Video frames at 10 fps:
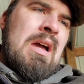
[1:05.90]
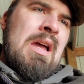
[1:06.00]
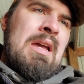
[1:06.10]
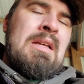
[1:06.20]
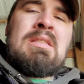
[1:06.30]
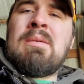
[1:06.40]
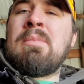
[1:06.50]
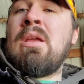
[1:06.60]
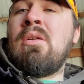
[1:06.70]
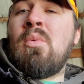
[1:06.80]
got
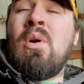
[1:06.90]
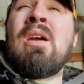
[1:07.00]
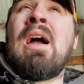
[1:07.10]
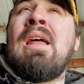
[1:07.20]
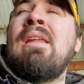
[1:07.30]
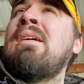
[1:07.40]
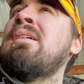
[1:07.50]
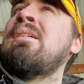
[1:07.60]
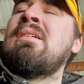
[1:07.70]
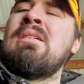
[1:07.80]
something here to work on.
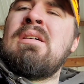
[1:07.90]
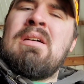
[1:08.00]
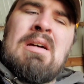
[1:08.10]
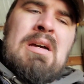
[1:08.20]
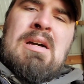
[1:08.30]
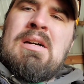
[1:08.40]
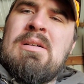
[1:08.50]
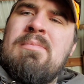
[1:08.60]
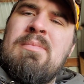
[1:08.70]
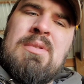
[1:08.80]

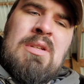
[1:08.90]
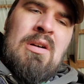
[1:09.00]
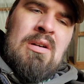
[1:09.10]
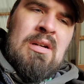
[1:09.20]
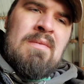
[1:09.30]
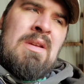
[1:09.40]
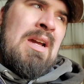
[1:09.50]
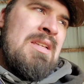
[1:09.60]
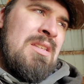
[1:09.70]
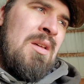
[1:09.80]
So I'll give you
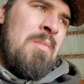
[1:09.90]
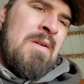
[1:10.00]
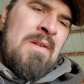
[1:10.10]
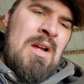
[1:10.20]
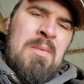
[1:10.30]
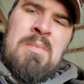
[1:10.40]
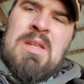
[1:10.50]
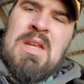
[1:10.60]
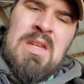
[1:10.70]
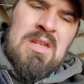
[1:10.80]
guys a little bit of an
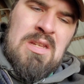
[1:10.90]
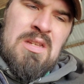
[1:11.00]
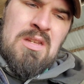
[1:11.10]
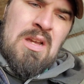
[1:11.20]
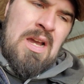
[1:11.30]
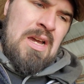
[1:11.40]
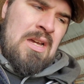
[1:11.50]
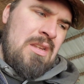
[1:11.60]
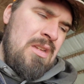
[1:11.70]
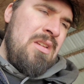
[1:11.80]
update
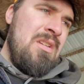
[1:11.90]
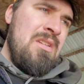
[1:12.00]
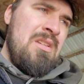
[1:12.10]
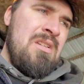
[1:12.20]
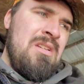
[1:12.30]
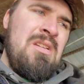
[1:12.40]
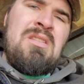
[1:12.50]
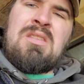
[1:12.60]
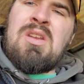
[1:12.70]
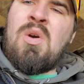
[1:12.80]
on
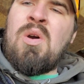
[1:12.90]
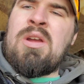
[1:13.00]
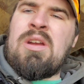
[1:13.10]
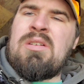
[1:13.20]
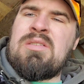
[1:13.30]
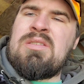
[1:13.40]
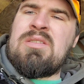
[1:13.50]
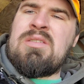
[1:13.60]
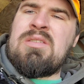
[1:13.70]
the door here. So